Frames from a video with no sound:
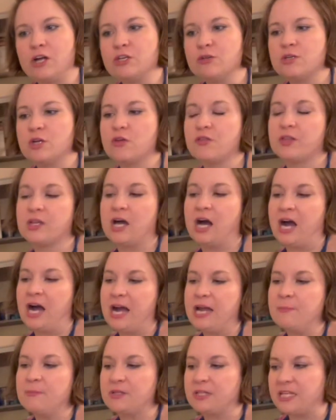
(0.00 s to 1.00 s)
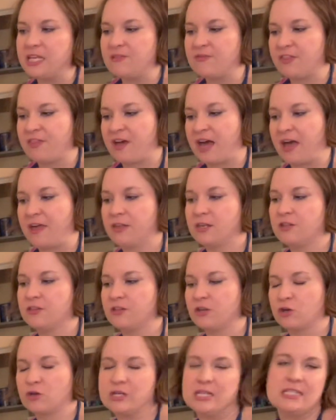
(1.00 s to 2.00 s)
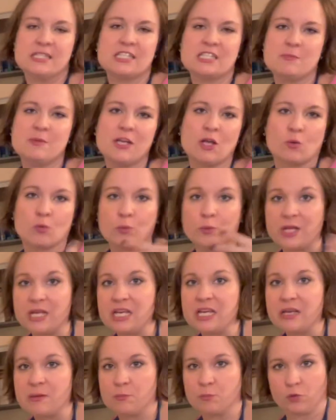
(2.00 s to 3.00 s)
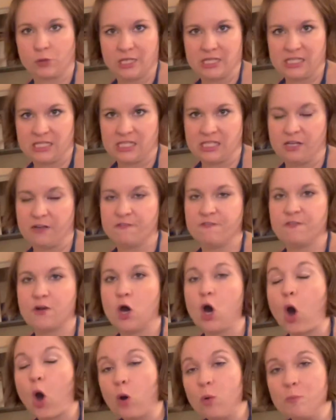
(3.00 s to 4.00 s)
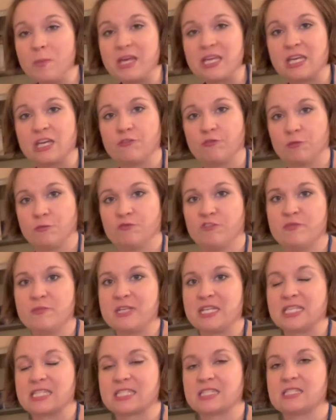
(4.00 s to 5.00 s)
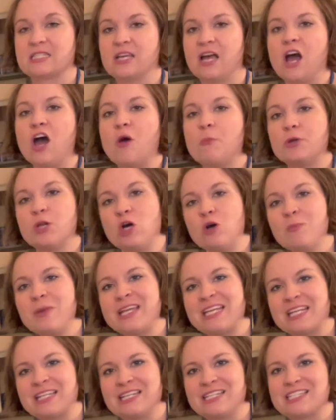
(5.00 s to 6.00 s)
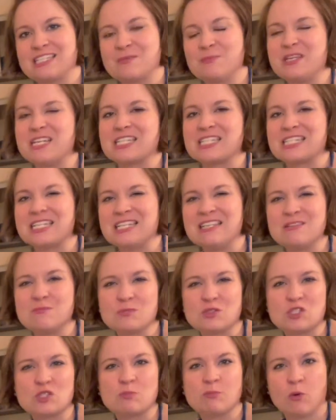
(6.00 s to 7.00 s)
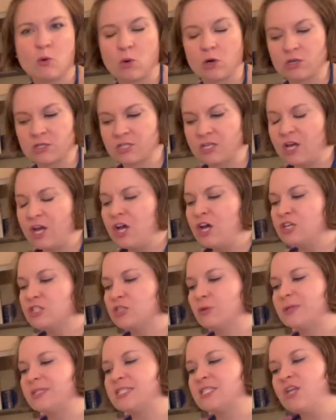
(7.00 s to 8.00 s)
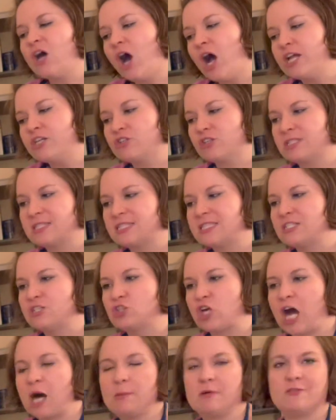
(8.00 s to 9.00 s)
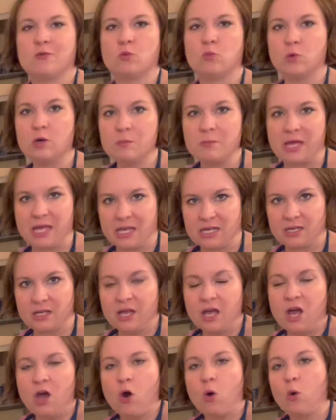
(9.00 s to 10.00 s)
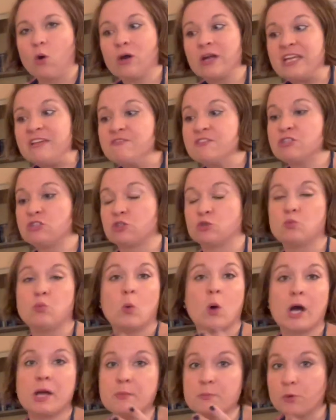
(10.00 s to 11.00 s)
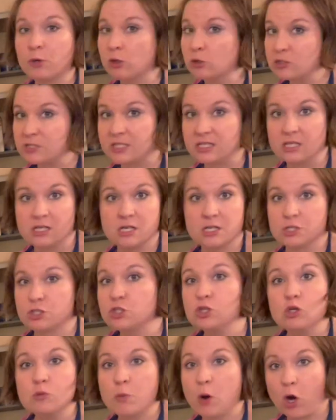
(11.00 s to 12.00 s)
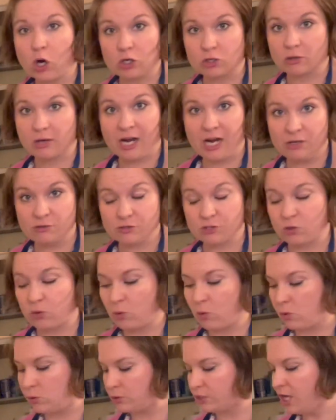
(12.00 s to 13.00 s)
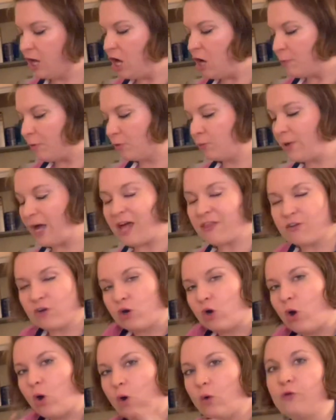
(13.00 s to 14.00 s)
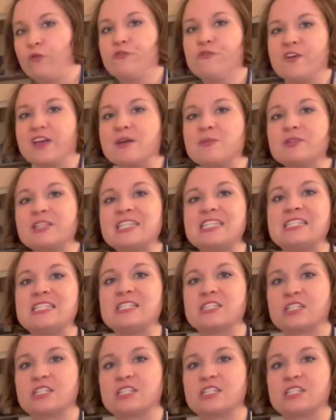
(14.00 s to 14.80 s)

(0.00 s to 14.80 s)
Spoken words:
you know that I believe that there needs to be a re-embracing of homemaking from feminists. But homemaking needs to be a team sport. So it's not just the job of a woman or even just one person in a two-partner household, but rather whole families need